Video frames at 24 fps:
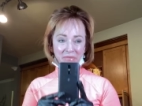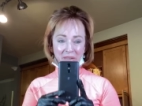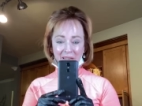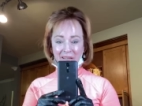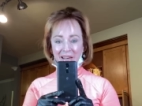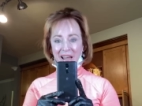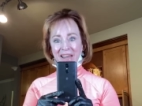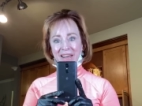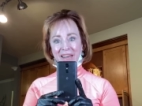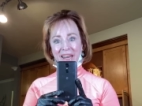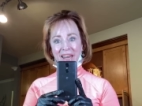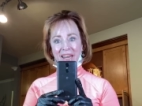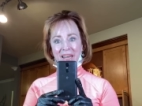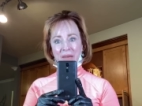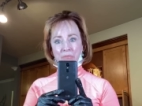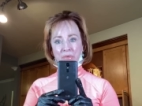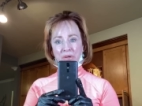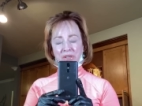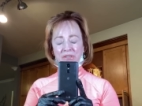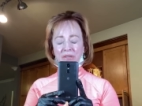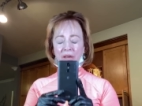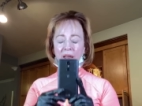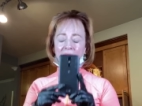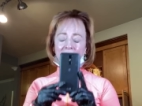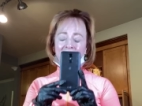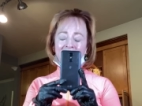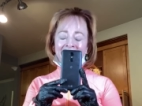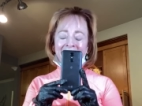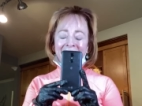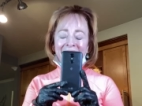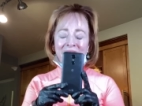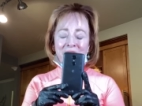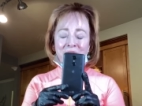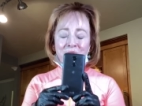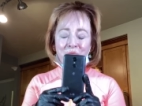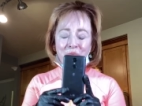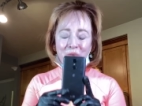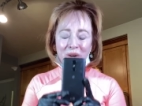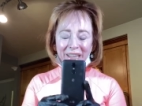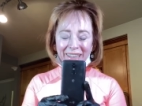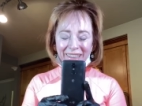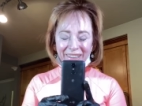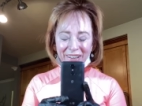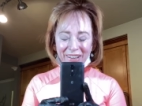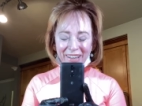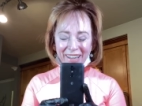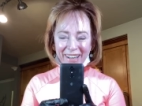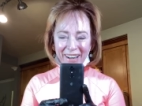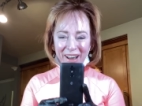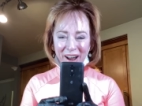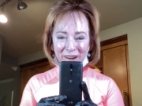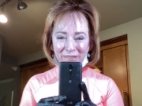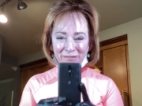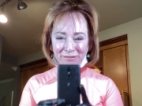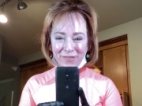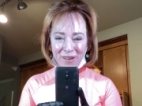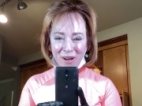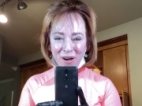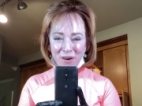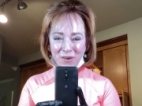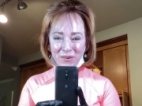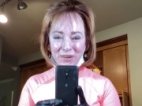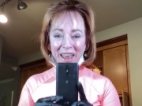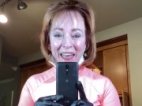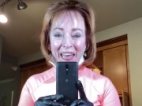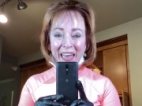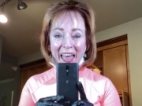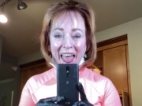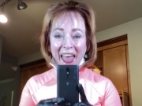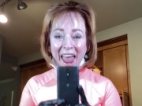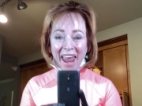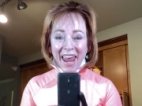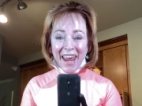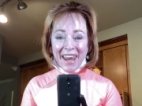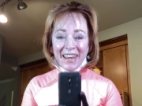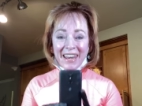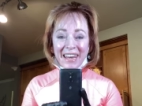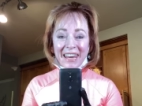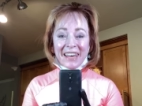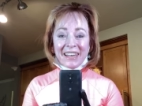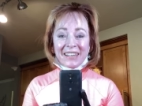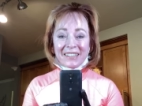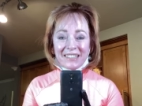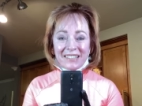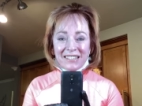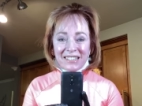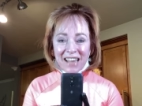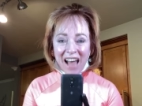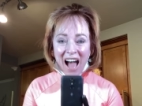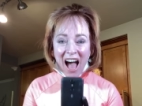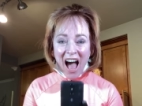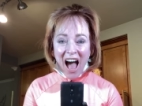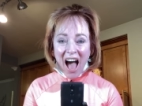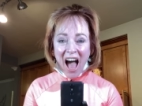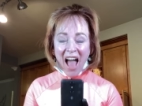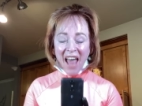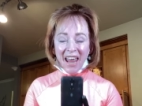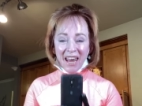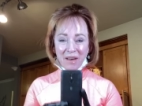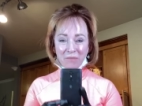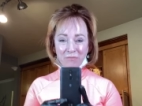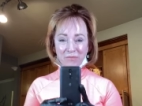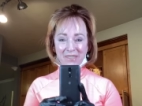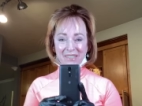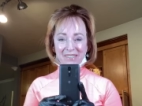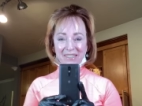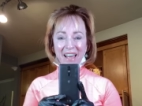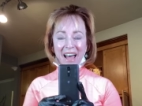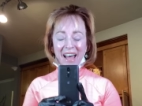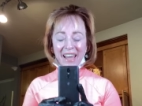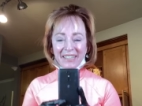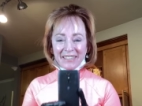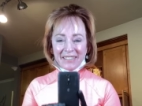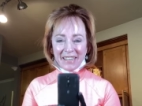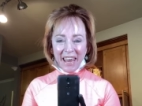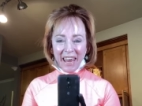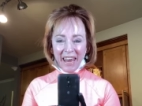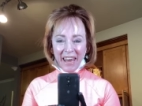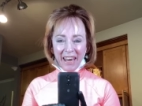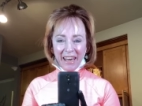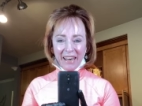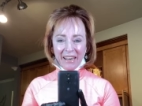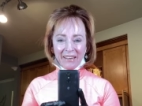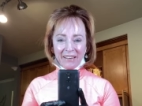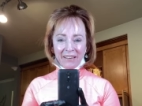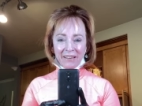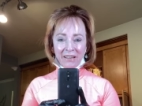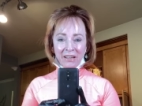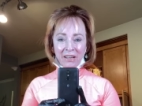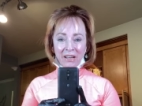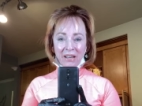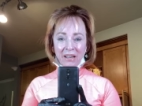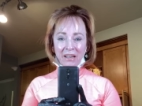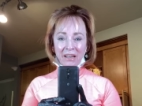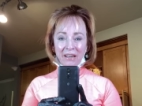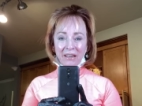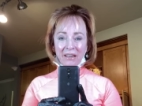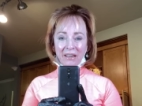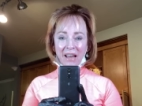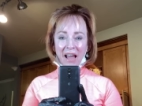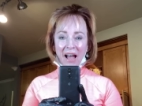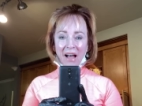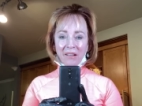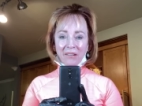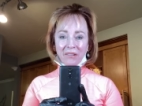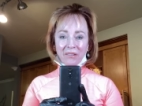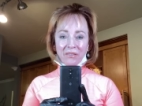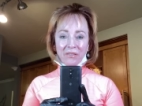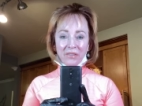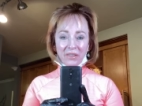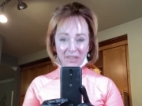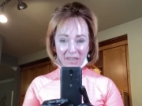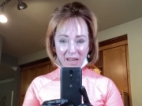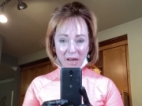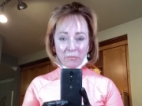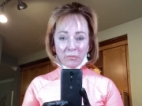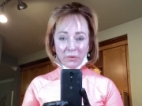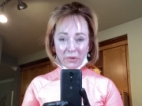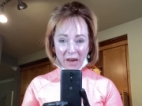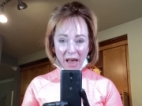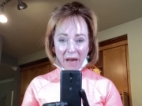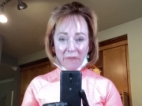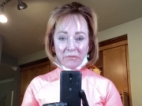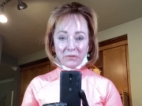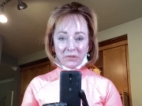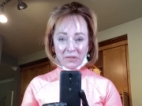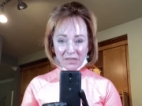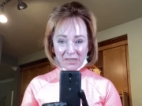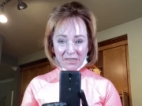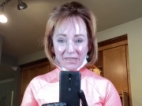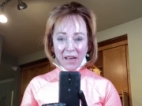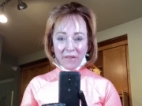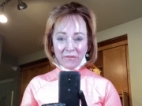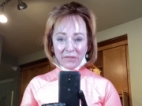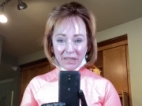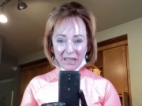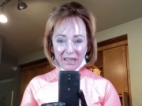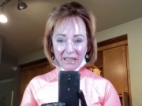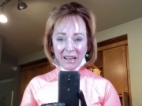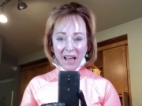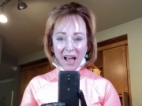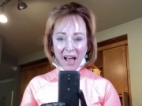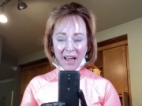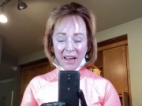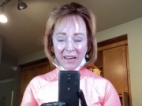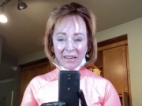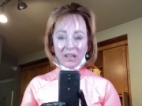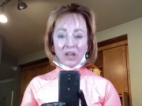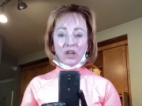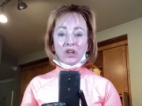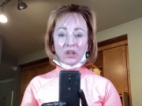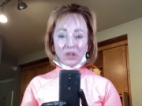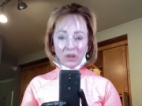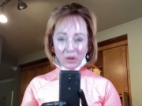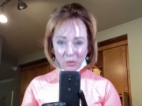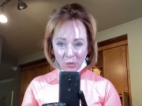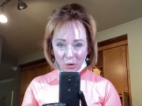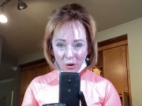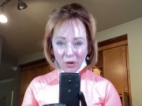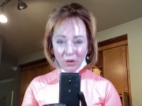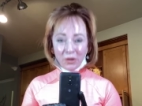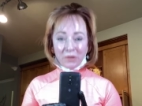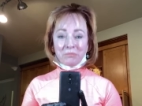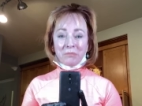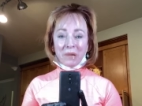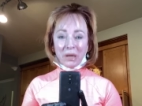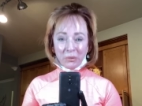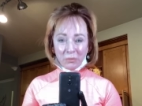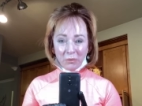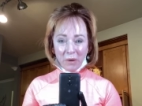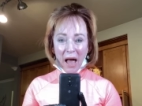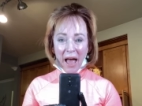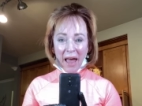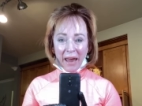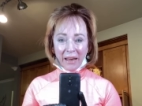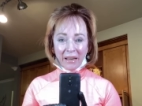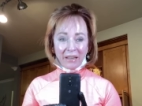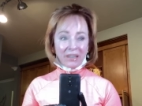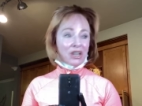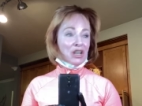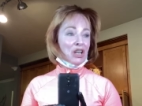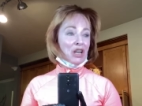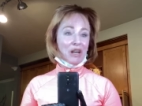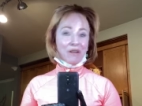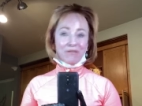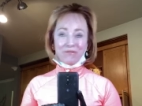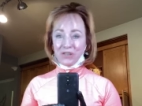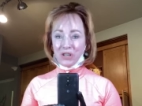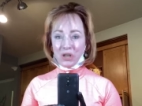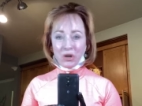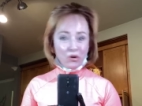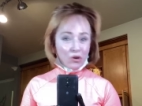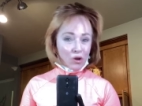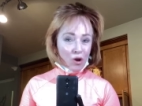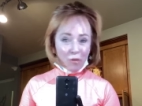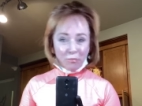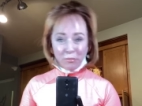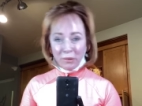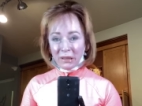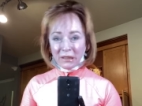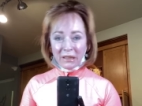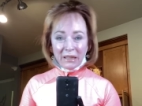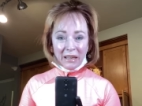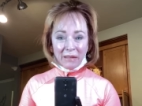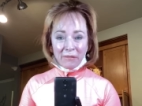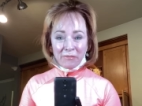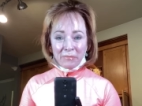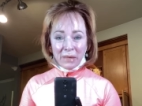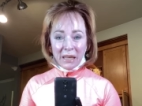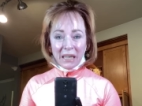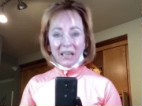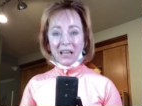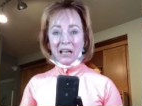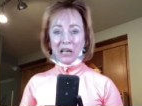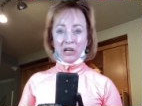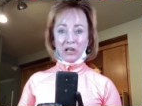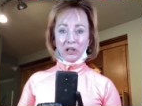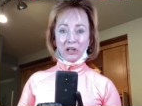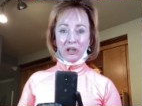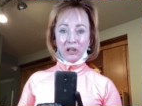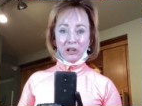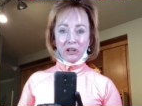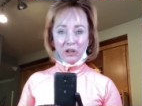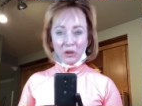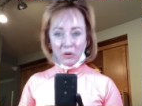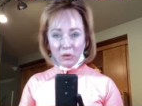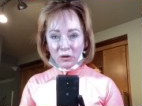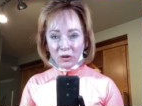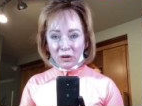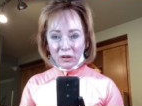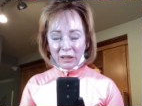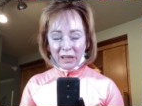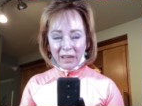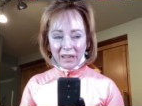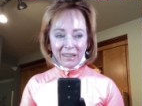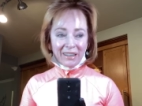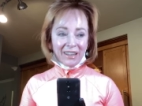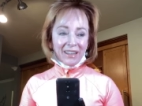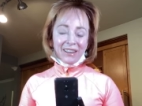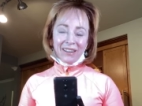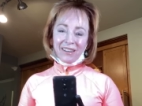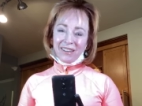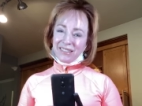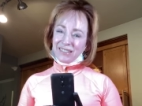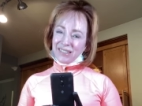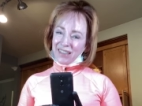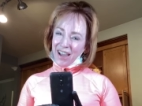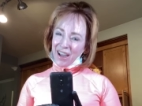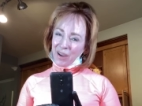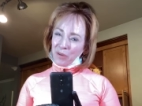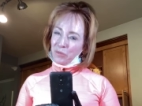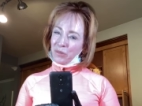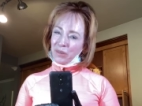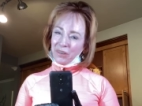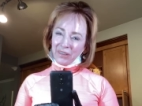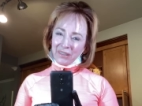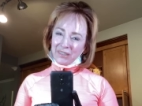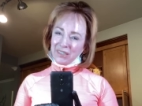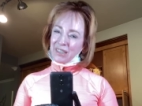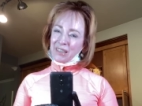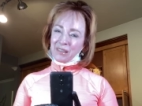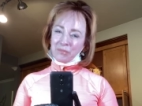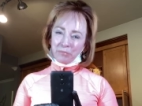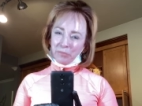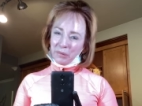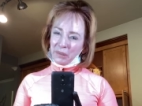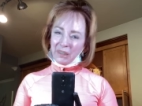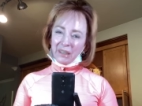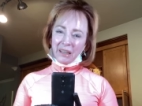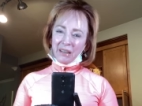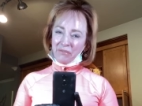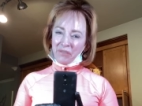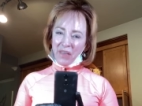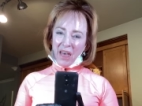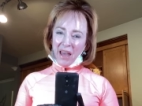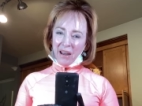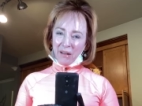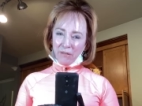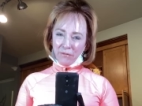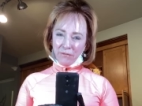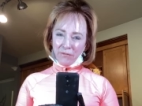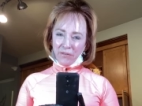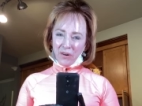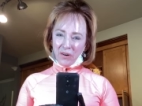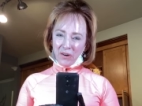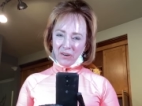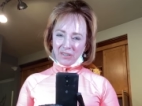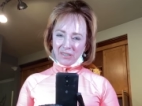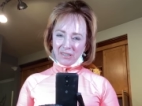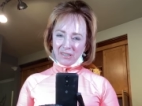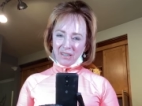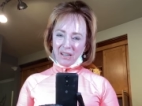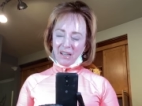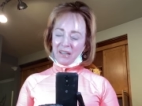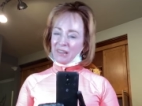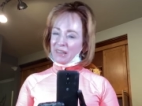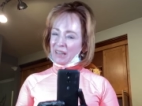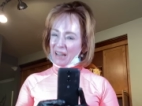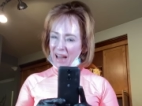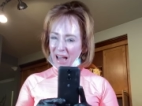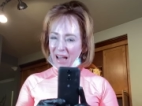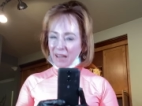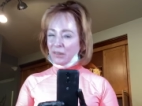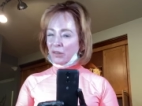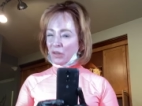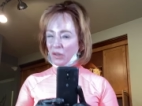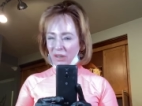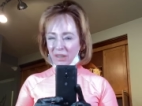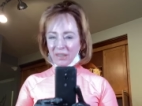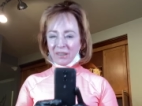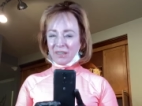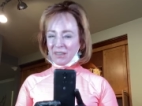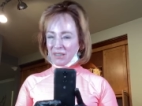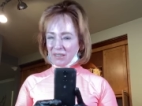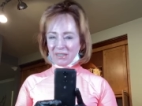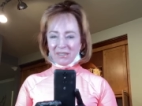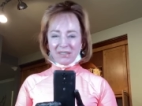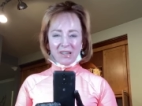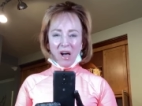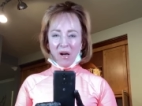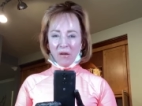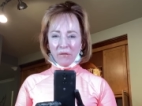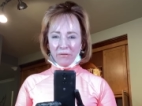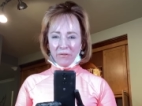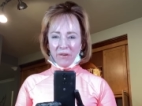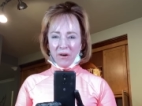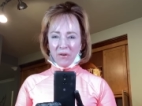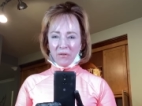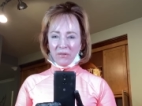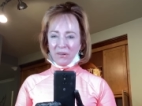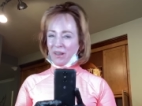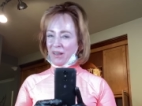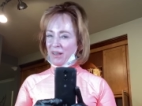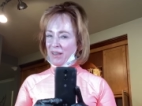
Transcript: Not 80%. We look at our phone 80 times a day. Now, the number after 79, you heard me right. If you don't believe me, Google it. Because I really didn't believe that at first, that I look at this cell phone